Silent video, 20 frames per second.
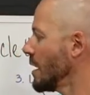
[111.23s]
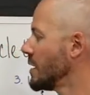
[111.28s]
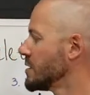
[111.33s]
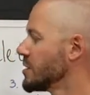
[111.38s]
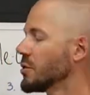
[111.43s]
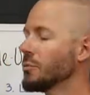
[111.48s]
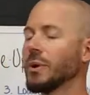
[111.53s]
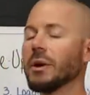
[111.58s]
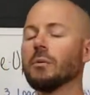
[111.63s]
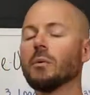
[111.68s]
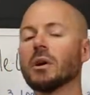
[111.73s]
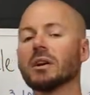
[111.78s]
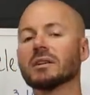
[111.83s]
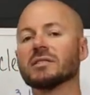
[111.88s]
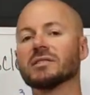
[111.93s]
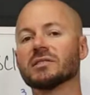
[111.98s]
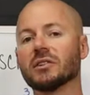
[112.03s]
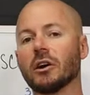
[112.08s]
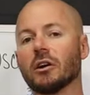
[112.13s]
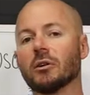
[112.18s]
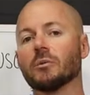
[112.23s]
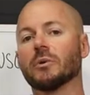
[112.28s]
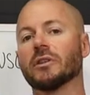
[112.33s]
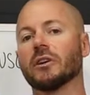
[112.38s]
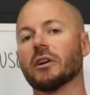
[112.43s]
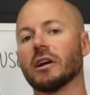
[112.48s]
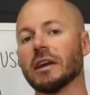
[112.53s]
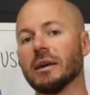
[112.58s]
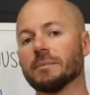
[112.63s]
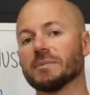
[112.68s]
So we wanna start with
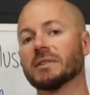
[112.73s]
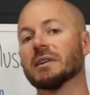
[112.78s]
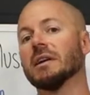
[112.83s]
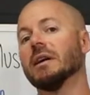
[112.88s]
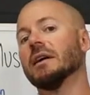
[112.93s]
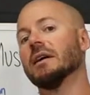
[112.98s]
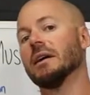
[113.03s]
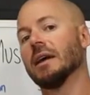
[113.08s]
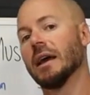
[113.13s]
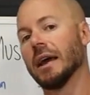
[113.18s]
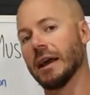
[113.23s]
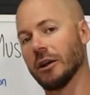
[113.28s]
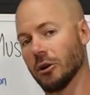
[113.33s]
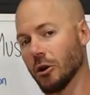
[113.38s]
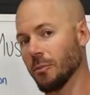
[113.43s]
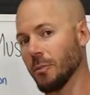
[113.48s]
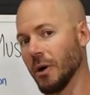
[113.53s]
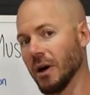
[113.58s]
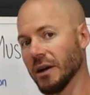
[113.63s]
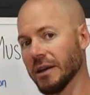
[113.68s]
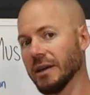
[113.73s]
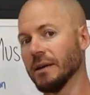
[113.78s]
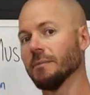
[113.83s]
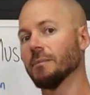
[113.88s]
our hips and our body,